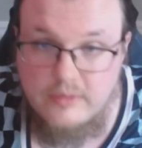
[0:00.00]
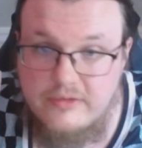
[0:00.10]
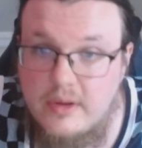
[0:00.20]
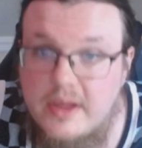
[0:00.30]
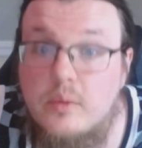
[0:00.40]

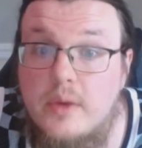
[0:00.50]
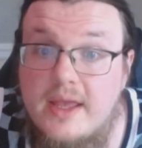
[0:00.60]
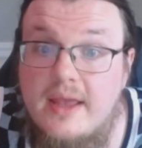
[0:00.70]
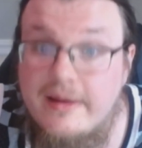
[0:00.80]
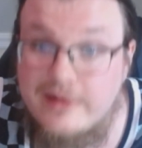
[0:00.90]
So like we
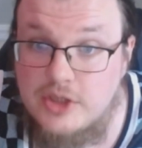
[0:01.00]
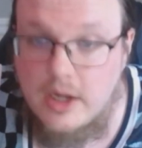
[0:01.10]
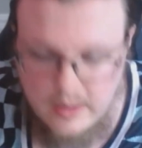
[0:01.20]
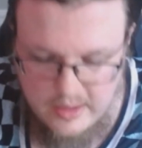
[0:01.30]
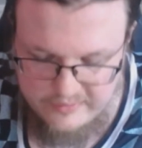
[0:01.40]
can get a
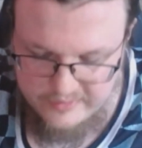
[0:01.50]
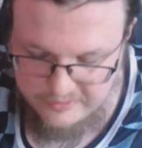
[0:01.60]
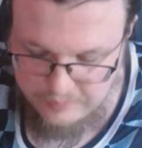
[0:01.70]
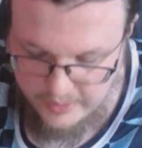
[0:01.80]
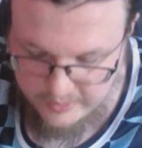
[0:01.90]
chuckle out of it as
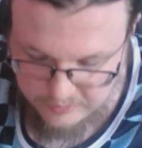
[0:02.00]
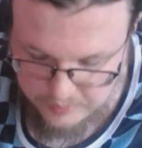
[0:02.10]
players,